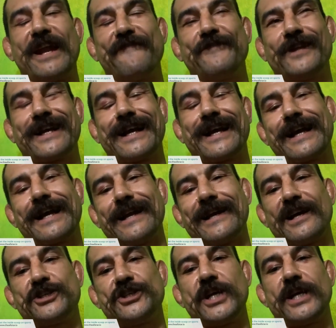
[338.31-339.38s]
I feel like I kind of
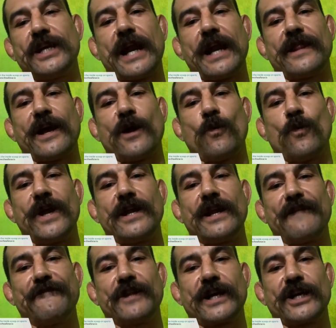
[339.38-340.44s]
got cheated out of that win.
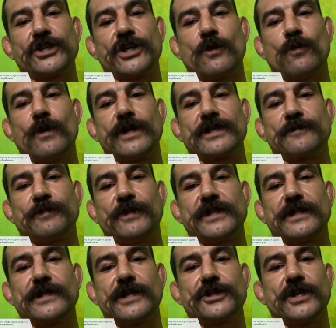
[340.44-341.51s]
I feel like I should have won a split
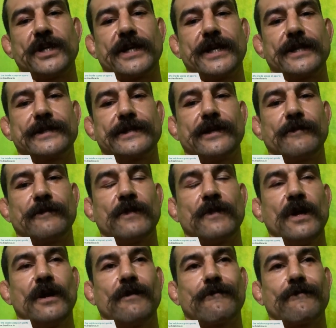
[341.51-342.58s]
decision against him,
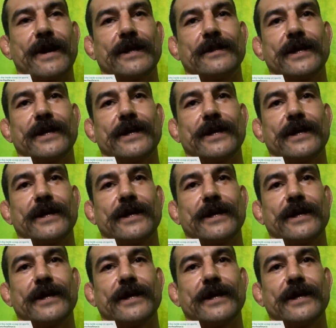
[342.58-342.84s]
right?